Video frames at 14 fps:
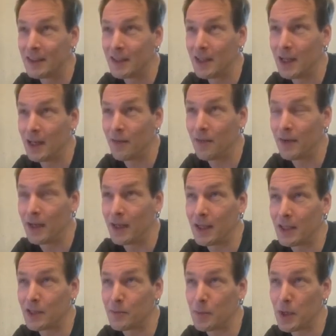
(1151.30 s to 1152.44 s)
have any
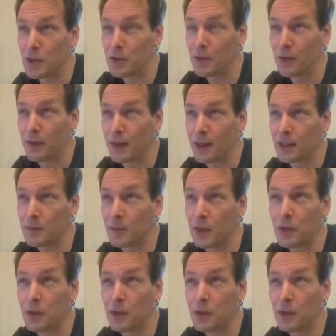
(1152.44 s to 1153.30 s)
special things, but